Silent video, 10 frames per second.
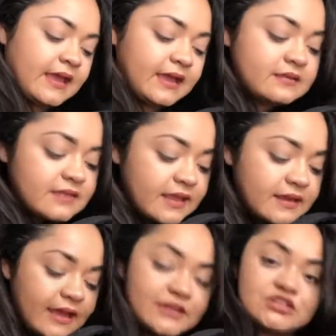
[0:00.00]
And
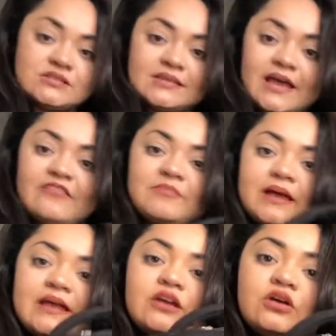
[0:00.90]
then I just have
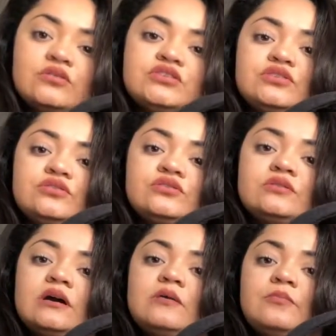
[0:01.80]
my
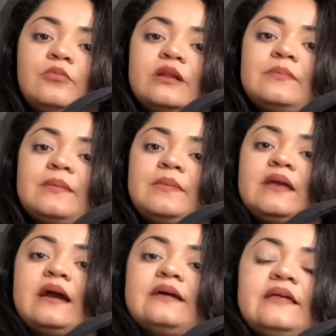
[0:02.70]
go-to, uh, one of my
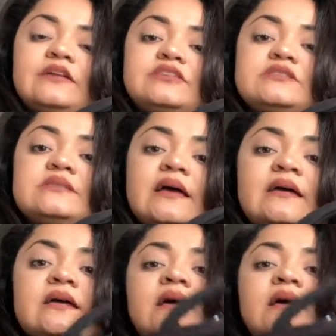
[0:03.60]
pink highlighters of that.